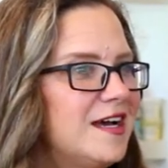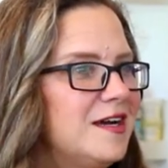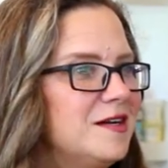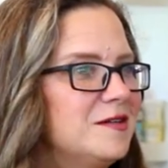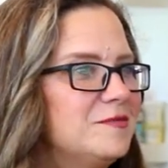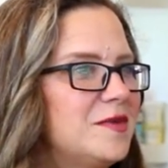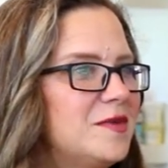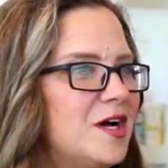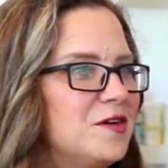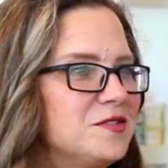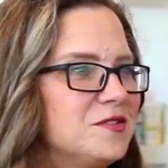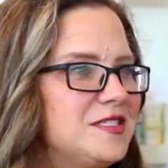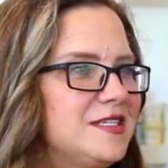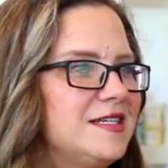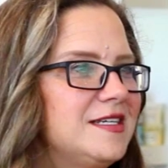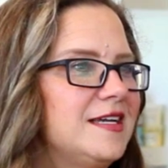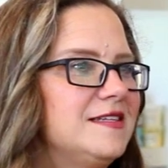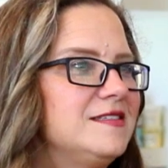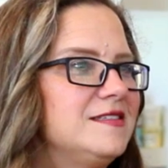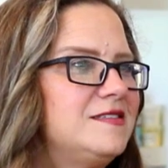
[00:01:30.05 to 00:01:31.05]
um,
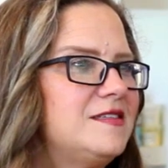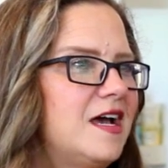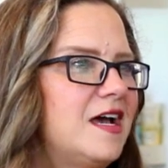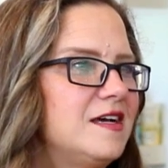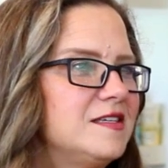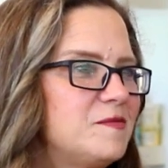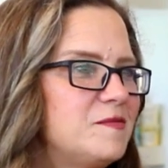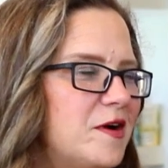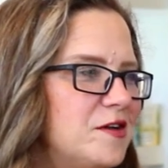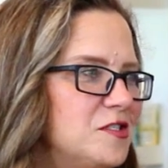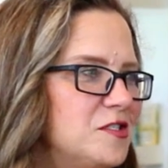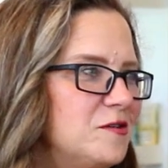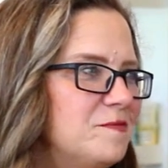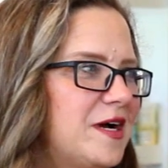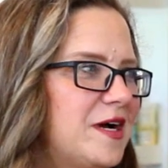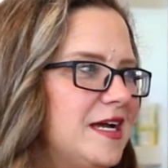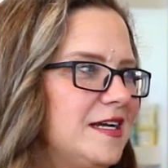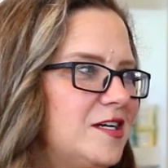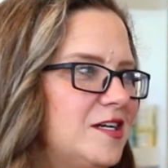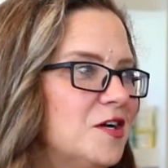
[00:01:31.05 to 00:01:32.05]
hosted and uh, sponsored
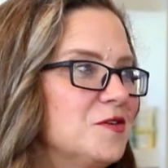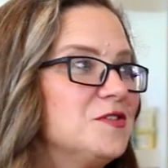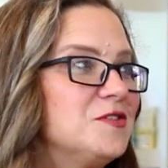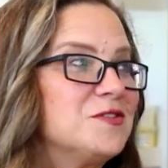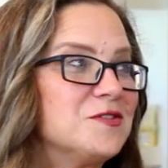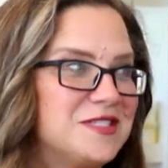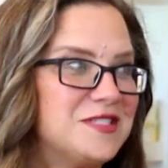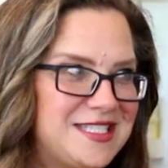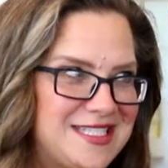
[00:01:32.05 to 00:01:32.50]
by Coastal